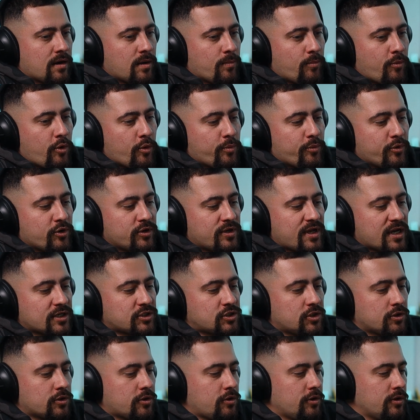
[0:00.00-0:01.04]
More
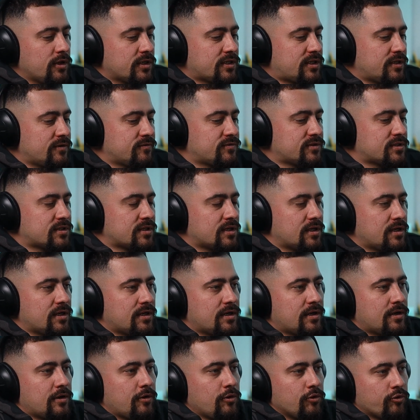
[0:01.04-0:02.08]
production collectives
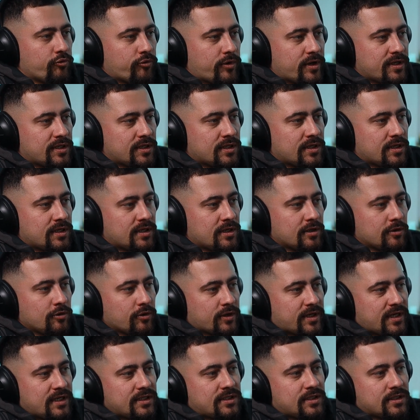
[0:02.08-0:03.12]
already
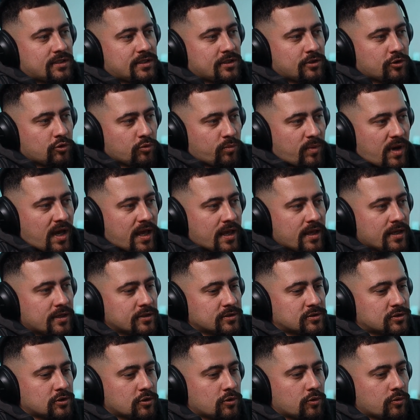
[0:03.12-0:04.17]
located in Dubai.
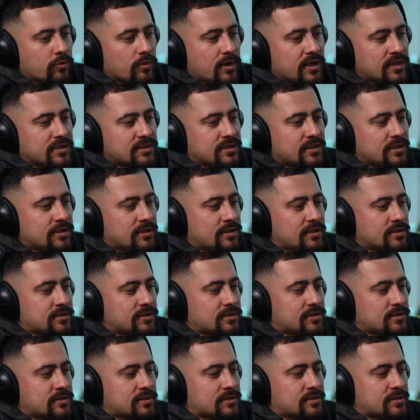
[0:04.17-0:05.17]
So I think it's